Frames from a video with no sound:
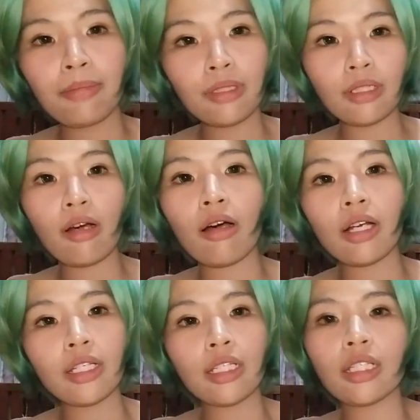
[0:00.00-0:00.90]
put
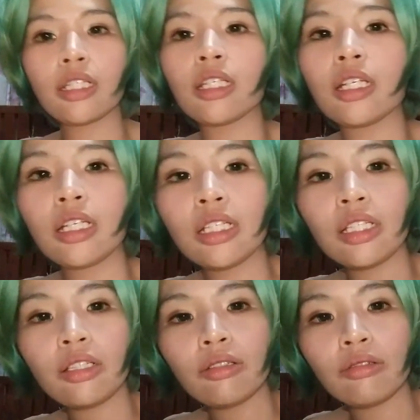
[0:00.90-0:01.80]
on
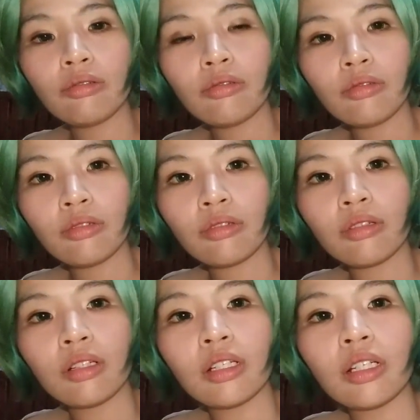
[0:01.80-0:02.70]
new.
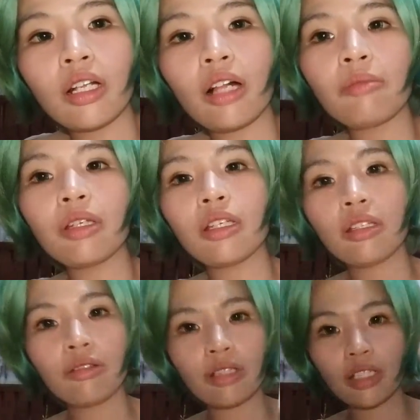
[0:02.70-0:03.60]
I'll be
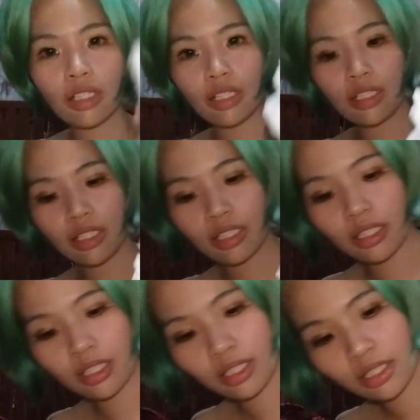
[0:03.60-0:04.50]
using
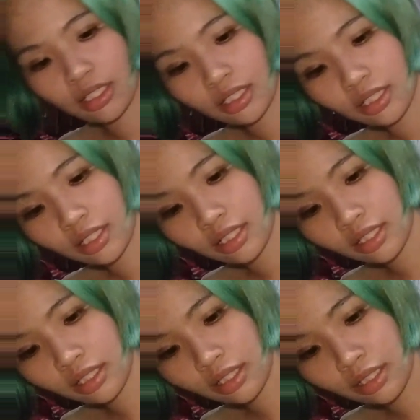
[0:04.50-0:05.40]
this
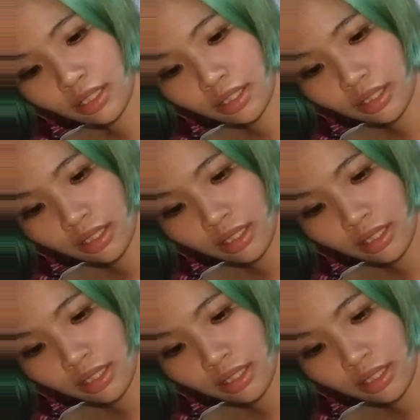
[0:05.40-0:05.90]
there.